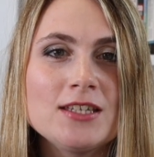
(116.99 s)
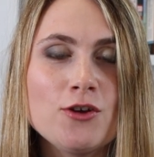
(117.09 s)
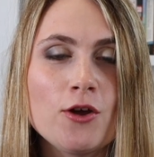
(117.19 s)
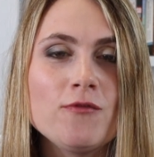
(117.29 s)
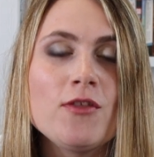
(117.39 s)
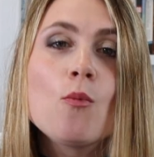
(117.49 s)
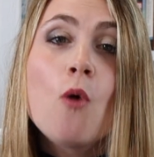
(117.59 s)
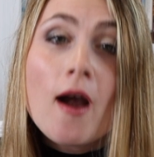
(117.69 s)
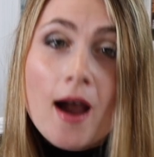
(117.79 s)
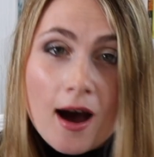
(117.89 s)
you know, if they
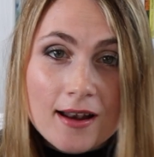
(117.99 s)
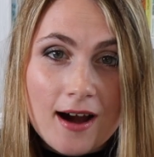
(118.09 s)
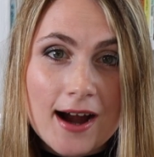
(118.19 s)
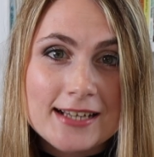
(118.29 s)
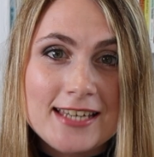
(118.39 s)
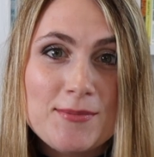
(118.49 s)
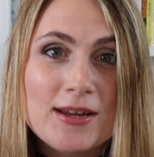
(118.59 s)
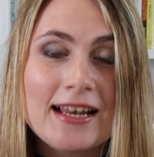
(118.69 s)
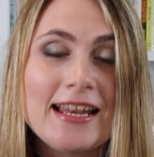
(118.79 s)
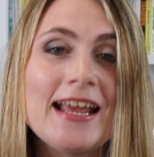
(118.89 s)
work harder
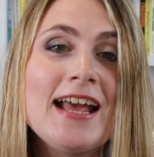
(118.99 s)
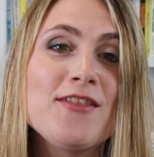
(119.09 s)
academically,